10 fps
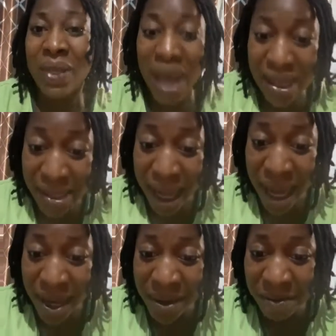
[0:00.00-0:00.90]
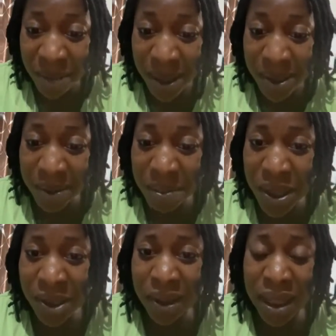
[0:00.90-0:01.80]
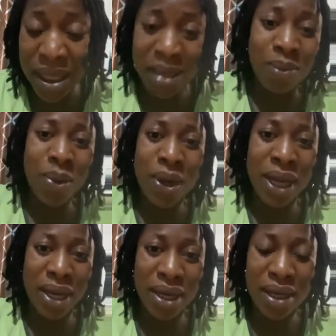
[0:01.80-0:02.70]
That's the end of my submission this morning.